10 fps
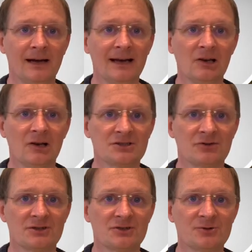
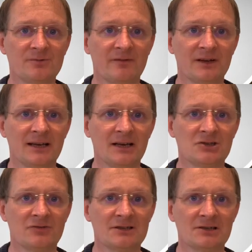Analyser crystals provide the
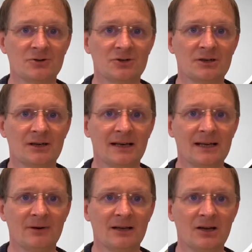energy resolution,
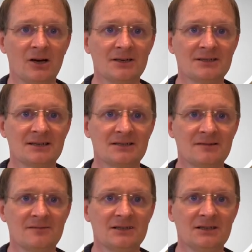enabling a high
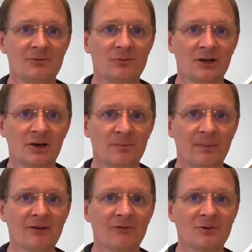sensitivity with a low
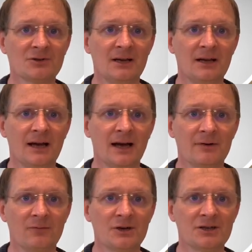background and
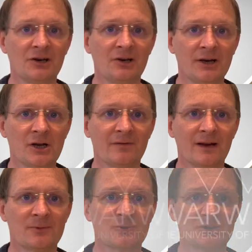avoiding the line overlaps